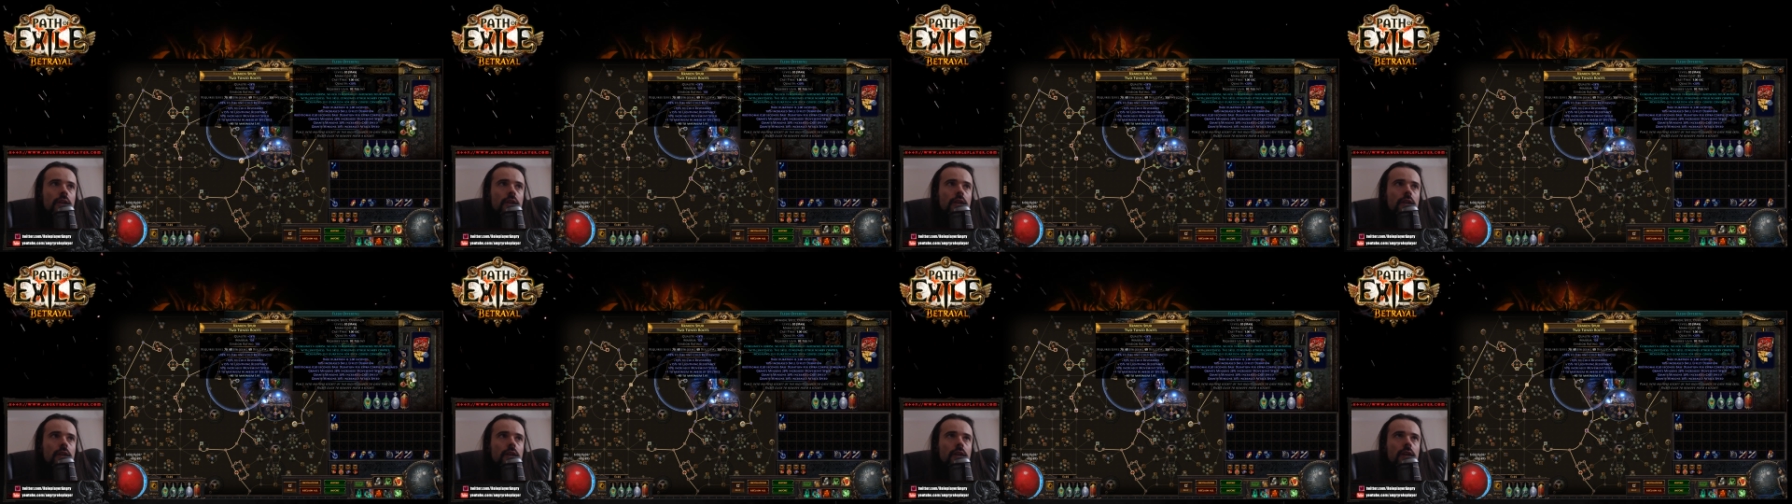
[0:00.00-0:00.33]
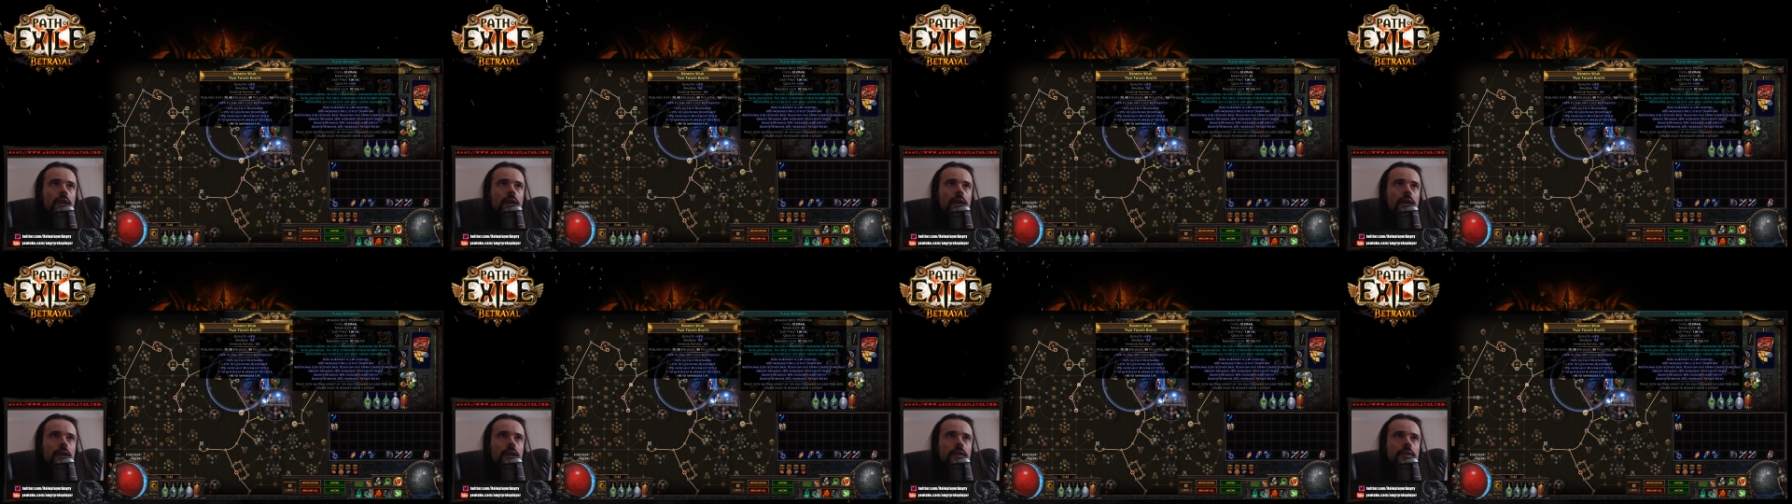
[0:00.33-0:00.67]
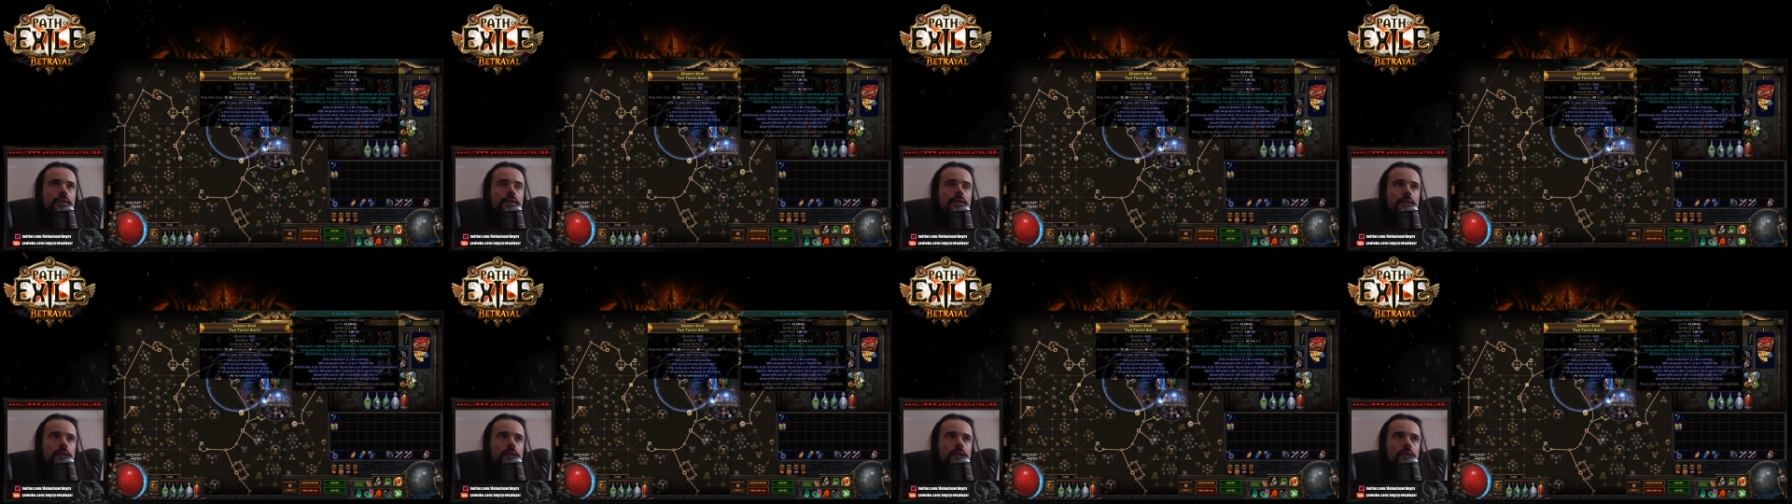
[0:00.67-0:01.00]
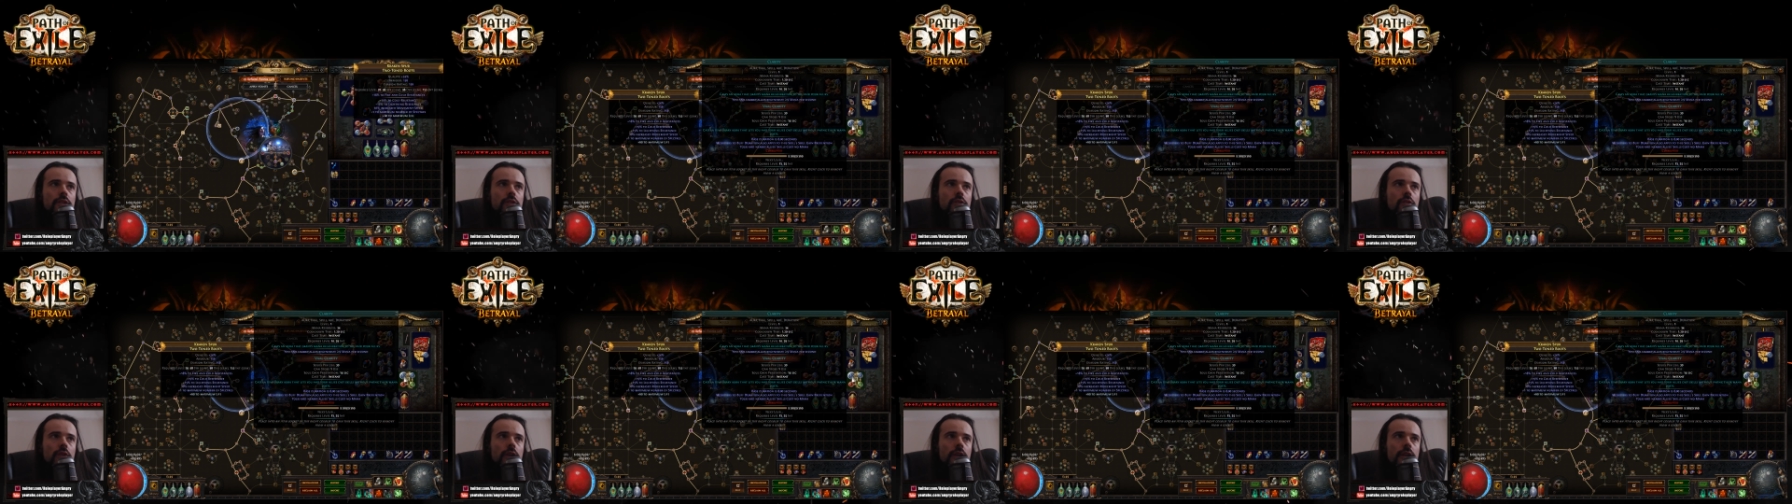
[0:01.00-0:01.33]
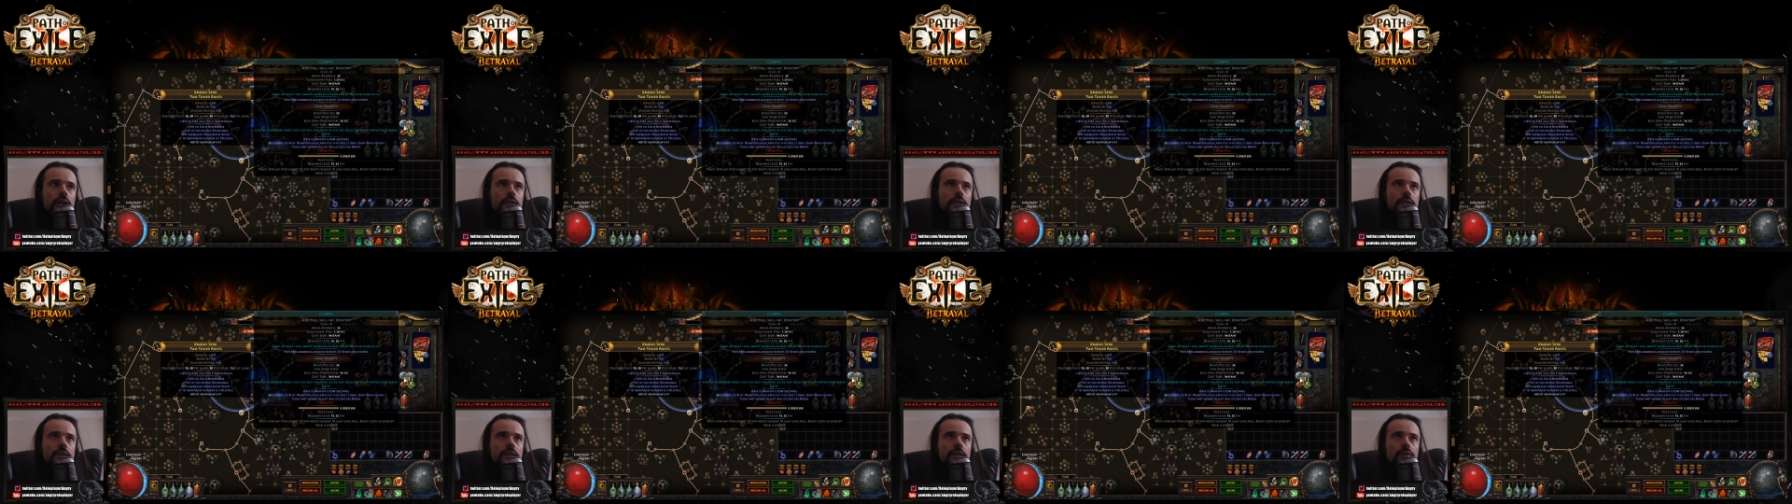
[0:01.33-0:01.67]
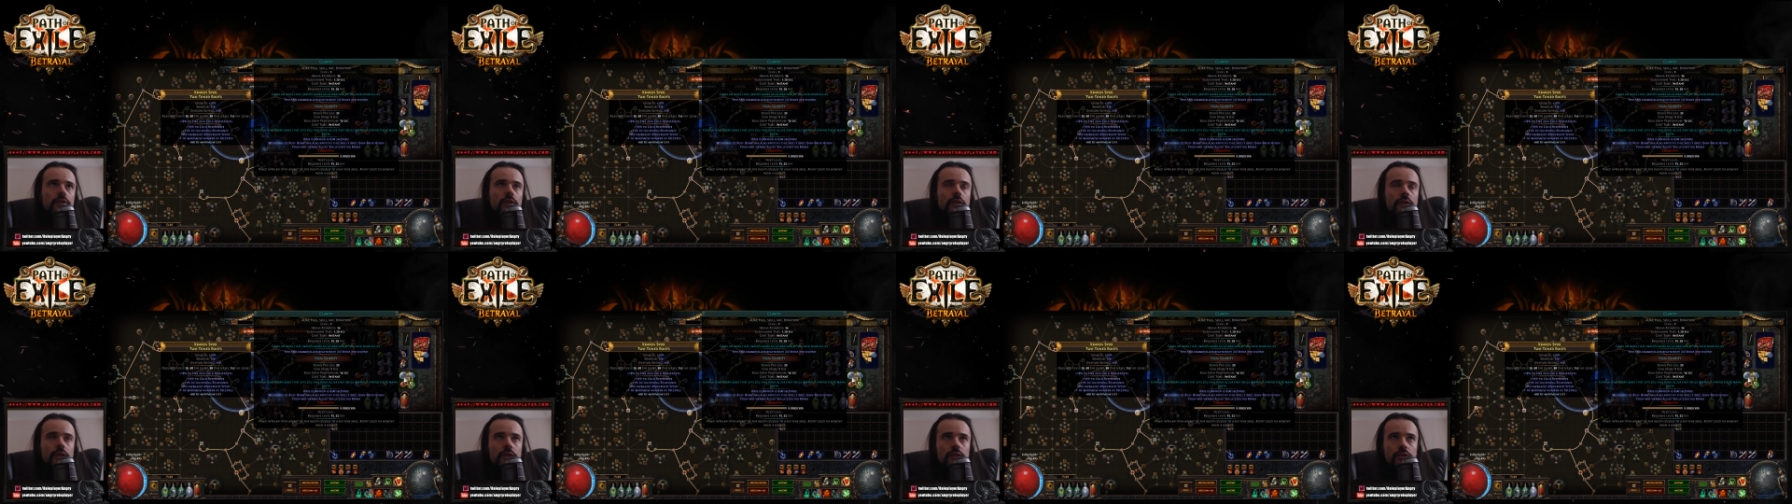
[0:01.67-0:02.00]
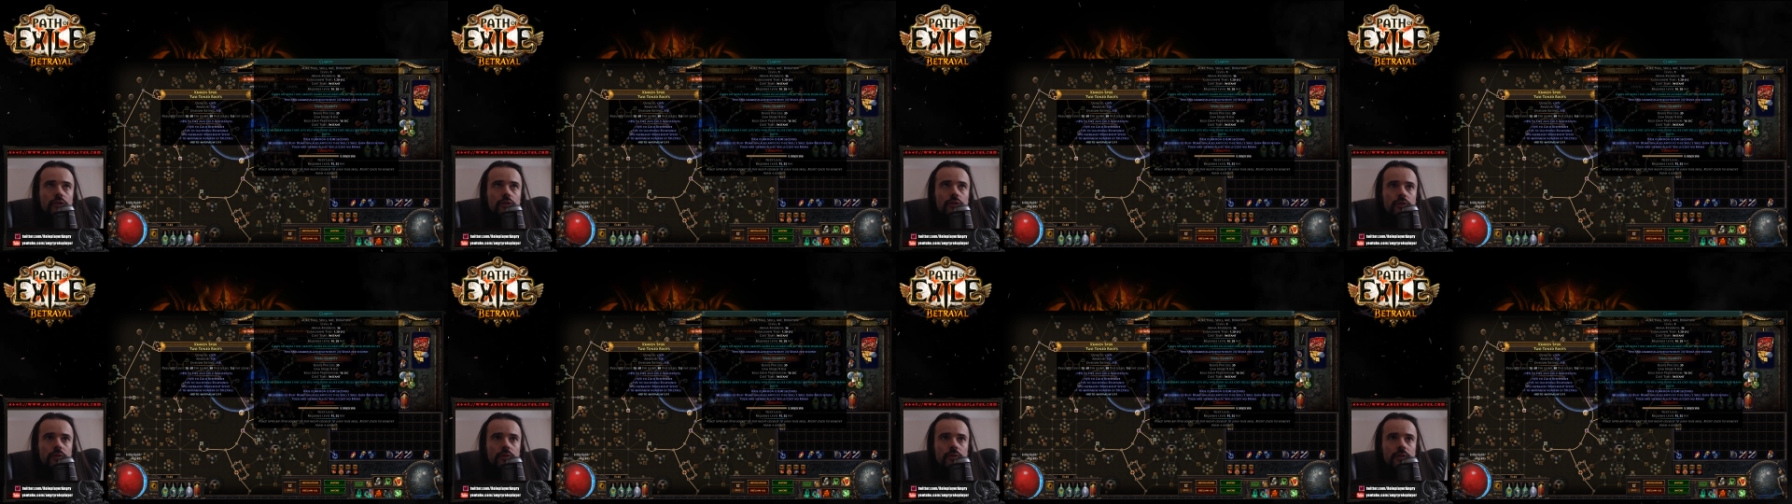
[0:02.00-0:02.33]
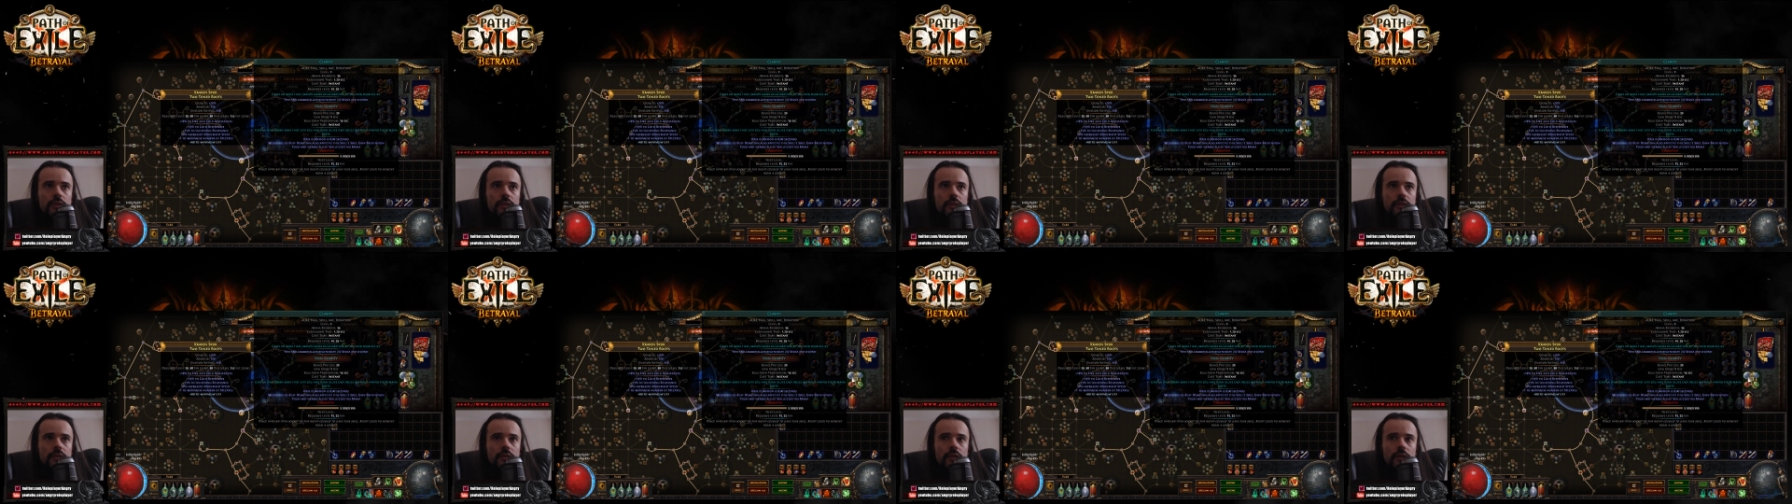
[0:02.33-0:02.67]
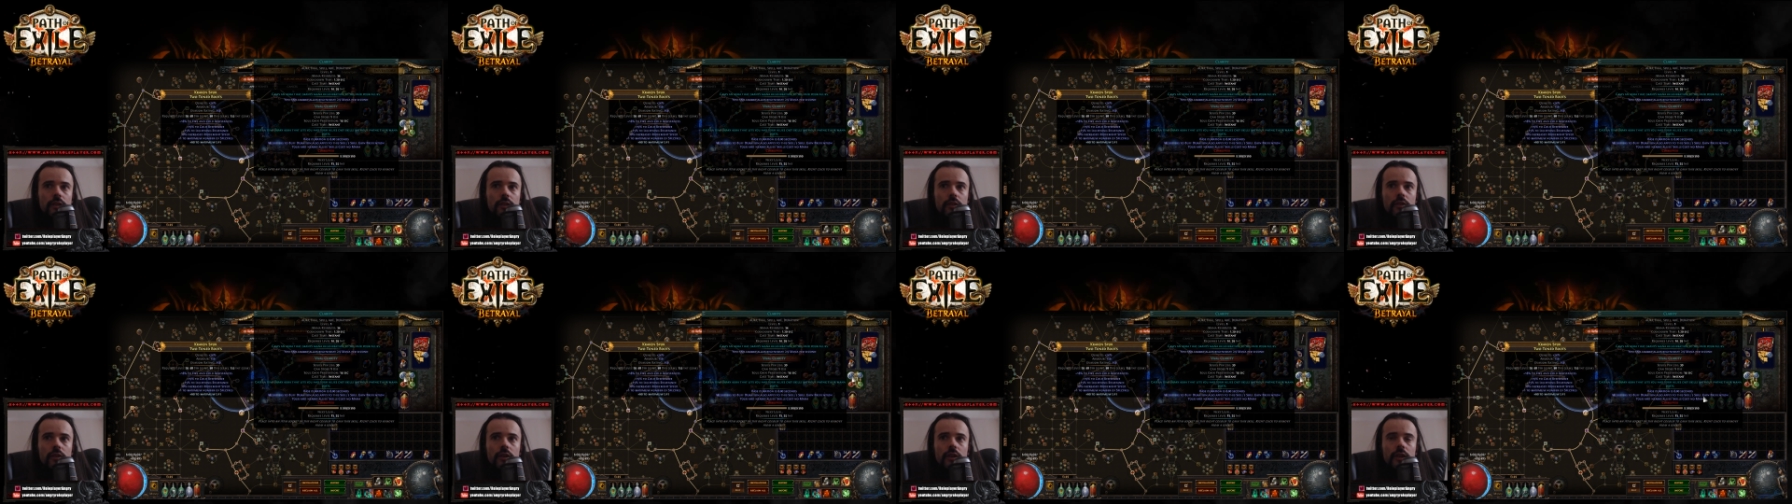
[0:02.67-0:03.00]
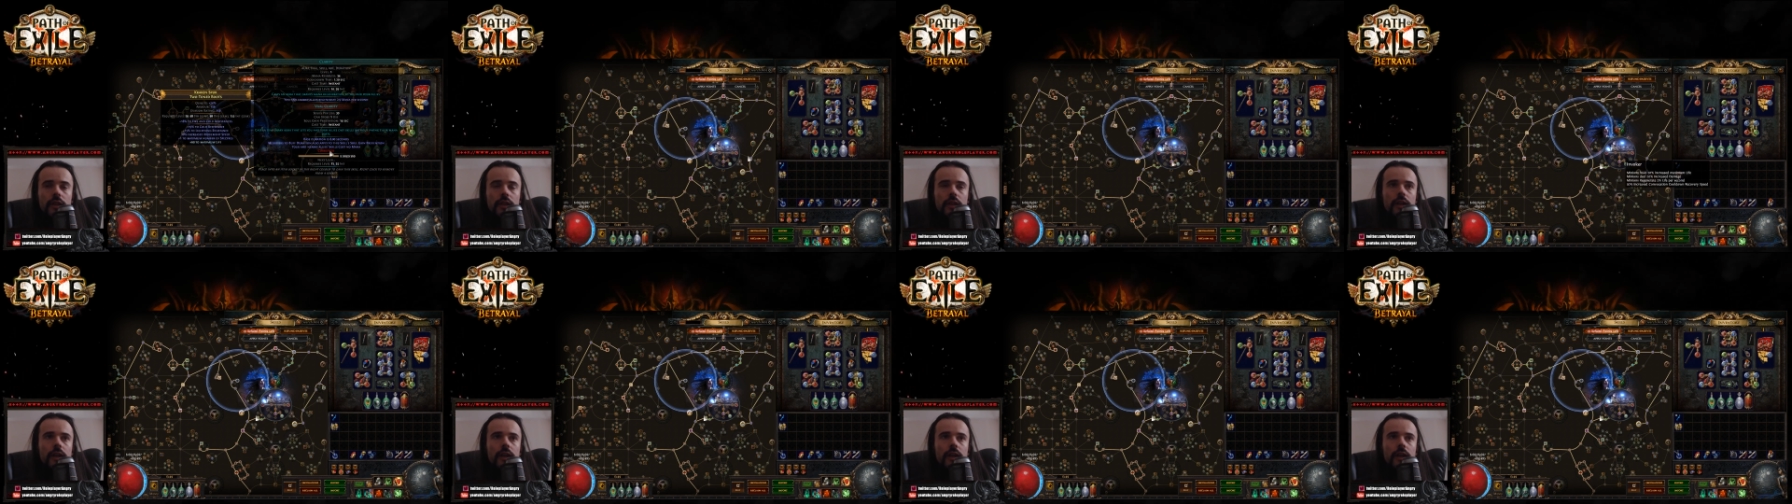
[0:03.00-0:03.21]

and desecrate in order to use this clarity.